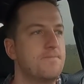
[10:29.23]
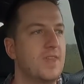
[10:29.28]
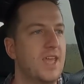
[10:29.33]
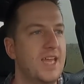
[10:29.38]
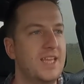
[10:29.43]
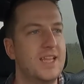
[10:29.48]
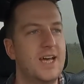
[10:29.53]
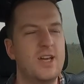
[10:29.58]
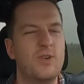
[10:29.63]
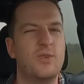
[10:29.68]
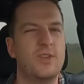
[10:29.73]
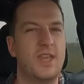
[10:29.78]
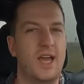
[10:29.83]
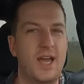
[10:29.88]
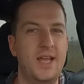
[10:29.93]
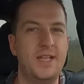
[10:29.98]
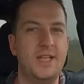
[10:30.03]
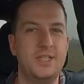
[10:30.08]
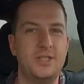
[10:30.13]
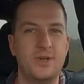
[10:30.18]
And like with
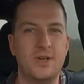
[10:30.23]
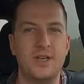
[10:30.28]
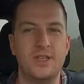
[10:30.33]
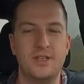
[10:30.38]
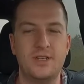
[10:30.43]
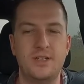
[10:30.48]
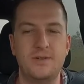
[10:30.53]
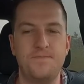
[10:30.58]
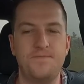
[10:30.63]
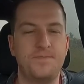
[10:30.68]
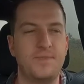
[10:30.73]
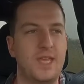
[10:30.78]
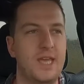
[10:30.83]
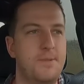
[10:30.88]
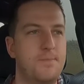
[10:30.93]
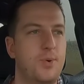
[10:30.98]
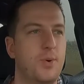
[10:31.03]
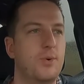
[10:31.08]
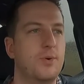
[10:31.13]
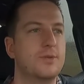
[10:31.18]
any trailer,
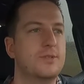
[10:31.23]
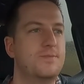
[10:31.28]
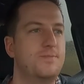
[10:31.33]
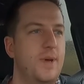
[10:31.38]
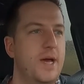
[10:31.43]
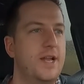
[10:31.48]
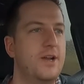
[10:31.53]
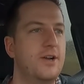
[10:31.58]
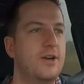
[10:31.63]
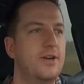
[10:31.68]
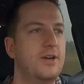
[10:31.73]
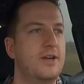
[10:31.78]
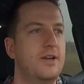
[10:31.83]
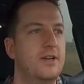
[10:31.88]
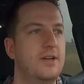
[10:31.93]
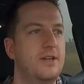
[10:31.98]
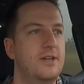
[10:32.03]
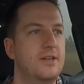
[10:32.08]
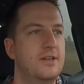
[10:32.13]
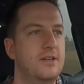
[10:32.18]
it pulls better
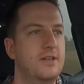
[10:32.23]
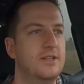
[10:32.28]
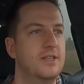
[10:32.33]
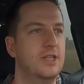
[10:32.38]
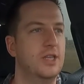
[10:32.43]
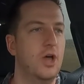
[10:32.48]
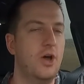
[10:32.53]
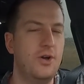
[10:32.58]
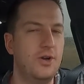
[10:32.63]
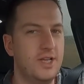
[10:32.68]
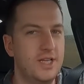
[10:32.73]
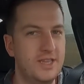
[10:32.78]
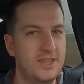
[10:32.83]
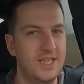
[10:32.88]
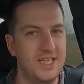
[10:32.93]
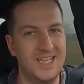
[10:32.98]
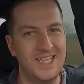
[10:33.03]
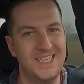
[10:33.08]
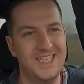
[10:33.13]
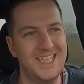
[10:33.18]
loaded
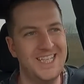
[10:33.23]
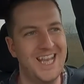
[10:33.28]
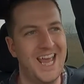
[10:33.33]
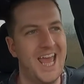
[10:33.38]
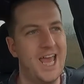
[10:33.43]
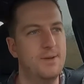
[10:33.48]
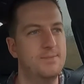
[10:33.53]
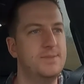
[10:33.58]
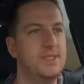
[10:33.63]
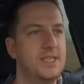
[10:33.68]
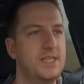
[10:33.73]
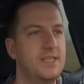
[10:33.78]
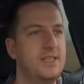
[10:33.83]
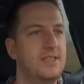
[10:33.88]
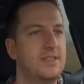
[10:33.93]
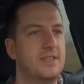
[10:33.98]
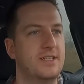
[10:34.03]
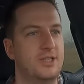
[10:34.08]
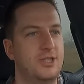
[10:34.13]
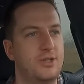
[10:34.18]
than it did empty.
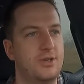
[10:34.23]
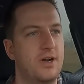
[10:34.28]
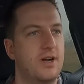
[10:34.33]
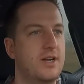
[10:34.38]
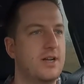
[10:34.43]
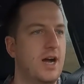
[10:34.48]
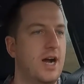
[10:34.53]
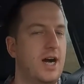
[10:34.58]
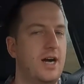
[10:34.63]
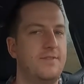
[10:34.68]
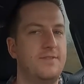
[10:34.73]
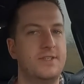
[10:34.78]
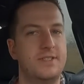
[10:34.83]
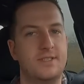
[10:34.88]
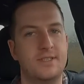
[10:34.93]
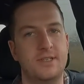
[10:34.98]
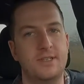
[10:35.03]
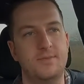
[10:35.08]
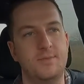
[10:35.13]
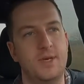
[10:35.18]
The truck,
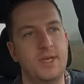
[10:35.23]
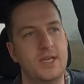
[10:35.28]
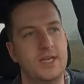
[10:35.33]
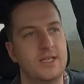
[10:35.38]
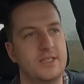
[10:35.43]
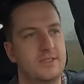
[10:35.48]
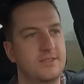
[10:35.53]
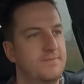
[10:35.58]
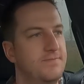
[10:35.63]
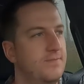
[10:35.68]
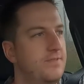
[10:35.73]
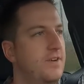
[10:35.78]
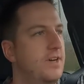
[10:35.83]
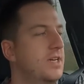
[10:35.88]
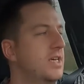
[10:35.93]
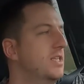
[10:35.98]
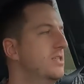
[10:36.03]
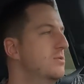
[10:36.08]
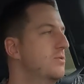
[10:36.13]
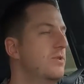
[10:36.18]
obviously being a
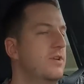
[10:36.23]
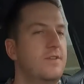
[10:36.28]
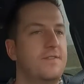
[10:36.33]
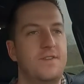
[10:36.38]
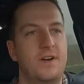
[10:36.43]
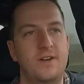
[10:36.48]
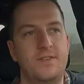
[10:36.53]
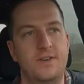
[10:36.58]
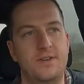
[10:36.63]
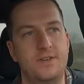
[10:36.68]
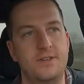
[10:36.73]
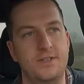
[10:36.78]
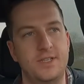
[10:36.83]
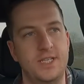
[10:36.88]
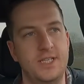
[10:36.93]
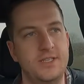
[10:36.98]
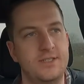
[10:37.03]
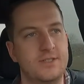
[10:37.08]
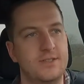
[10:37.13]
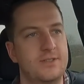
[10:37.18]
fucking 2500
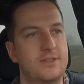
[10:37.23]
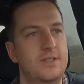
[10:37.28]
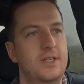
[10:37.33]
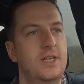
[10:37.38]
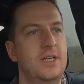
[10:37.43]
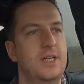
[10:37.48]
diesel,